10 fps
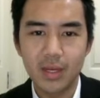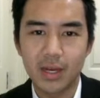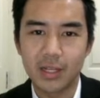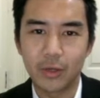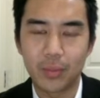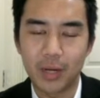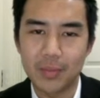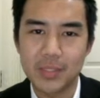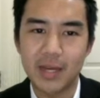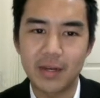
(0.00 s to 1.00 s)
Hello, my
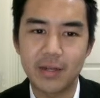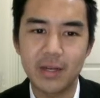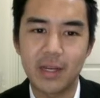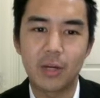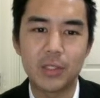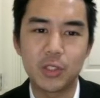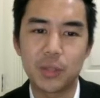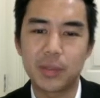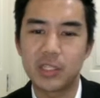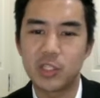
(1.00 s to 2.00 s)
name's Hayden, and I'll be
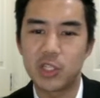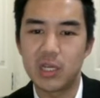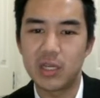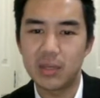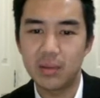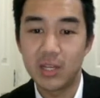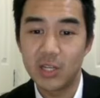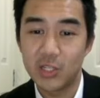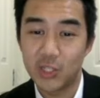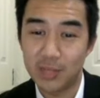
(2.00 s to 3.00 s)
talking about the
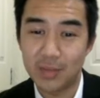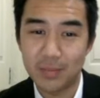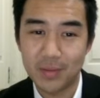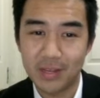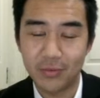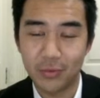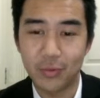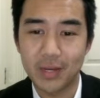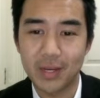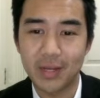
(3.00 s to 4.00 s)
GBP for
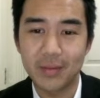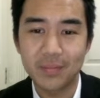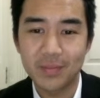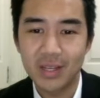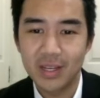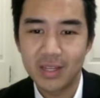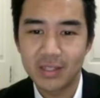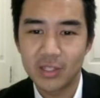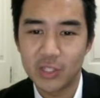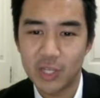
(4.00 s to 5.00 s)
Group A.
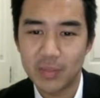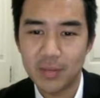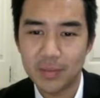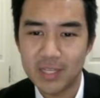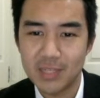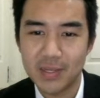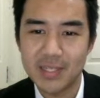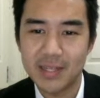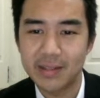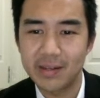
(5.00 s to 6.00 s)
The GBP is
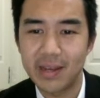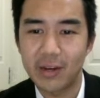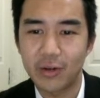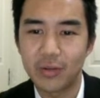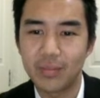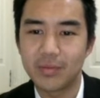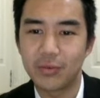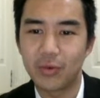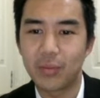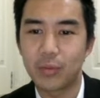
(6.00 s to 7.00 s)
basically an acronym of the
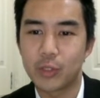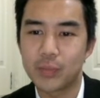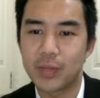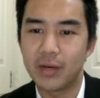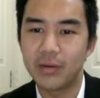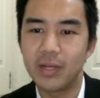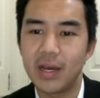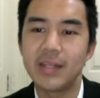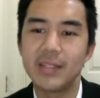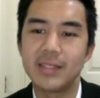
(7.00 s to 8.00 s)
Great British Pound,
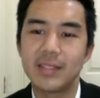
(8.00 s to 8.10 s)
and it is